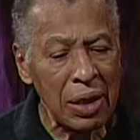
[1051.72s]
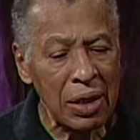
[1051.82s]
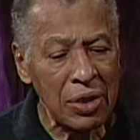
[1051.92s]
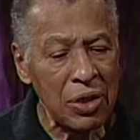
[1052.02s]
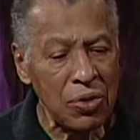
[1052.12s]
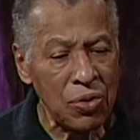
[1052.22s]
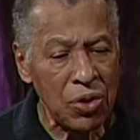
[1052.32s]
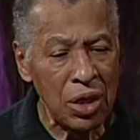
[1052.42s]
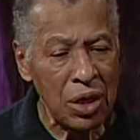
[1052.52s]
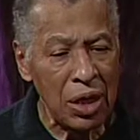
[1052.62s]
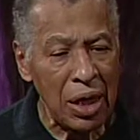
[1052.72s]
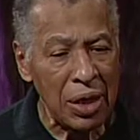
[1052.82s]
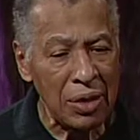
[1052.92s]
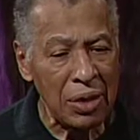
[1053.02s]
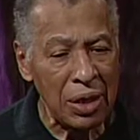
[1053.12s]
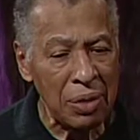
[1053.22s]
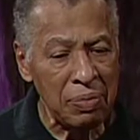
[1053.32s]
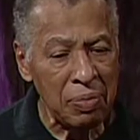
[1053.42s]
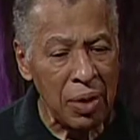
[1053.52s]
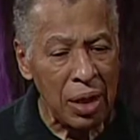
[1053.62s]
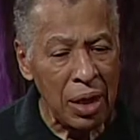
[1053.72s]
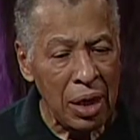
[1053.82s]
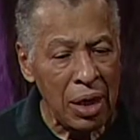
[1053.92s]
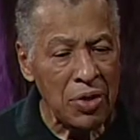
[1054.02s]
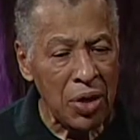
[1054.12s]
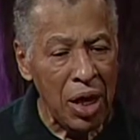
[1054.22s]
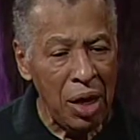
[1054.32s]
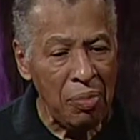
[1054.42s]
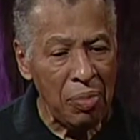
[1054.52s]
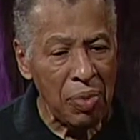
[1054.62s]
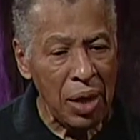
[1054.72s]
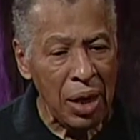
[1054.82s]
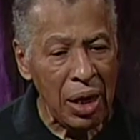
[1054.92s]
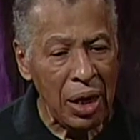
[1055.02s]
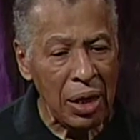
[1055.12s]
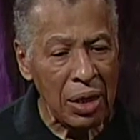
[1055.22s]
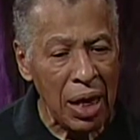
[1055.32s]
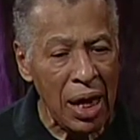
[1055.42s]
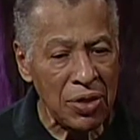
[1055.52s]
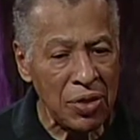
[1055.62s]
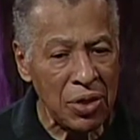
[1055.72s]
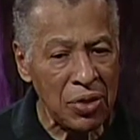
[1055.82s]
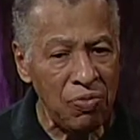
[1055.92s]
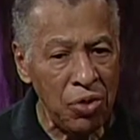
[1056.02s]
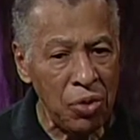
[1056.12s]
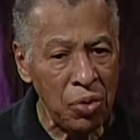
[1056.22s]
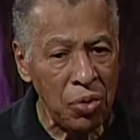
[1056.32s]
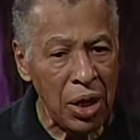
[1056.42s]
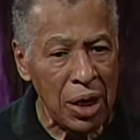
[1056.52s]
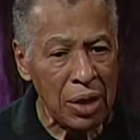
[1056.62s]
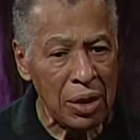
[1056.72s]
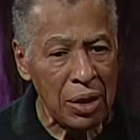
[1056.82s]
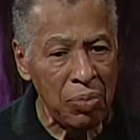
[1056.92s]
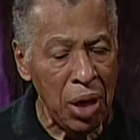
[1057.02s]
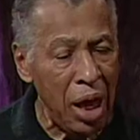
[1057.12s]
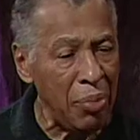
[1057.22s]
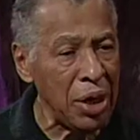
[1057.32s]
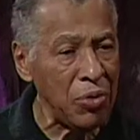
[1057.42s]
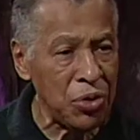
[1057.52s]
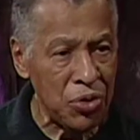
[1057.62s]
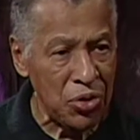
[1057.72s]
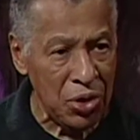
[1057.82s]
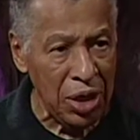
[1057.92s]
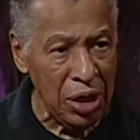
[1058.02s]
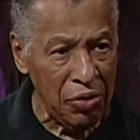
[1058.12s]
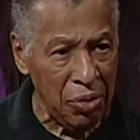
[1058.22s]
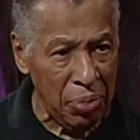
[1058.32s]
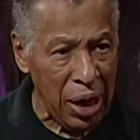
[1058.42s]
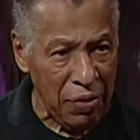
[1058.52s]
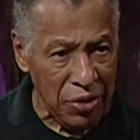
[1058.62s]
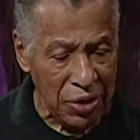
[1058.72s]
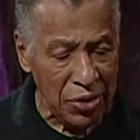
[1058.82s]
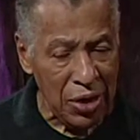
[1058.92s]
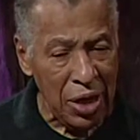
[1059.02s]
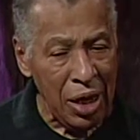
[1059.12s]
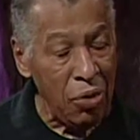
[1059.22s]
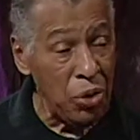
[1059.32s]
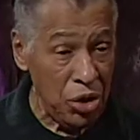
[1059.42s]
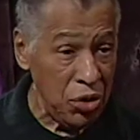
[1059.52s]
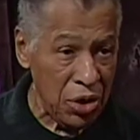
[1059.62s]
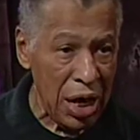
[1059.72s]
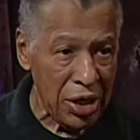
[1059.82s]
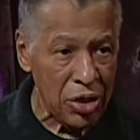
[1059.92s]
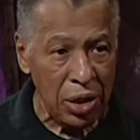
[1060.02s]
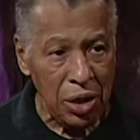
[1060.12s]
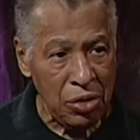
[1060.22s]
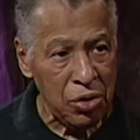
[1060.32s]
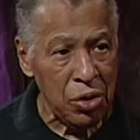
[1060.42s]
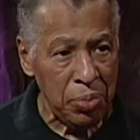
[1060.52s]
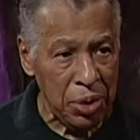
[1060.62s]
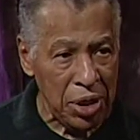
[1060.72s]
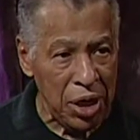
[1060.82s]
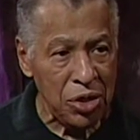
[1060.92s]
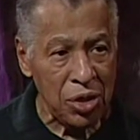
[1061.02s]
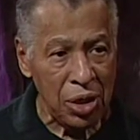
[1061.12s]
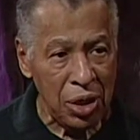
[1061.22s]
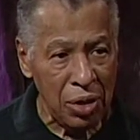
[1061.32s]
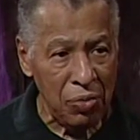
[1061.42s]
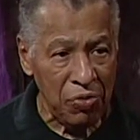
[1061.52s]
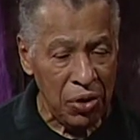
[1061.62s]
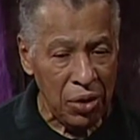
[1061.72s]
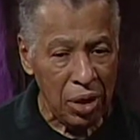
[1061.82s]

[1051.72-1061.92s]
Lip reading: it's interesting that Islam has this view that Muhammad was the seal of the prophets, which is actually an interpretation within the